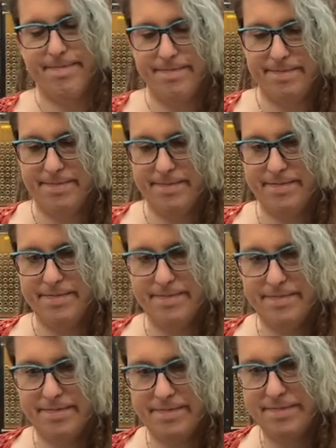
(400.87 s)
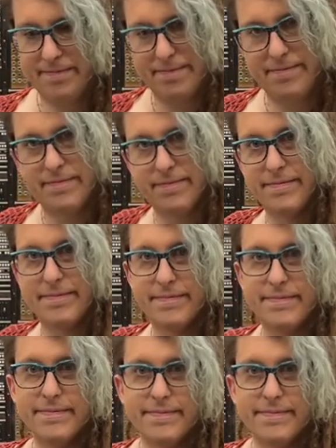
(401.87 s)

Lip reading: No one is speaking in this clip.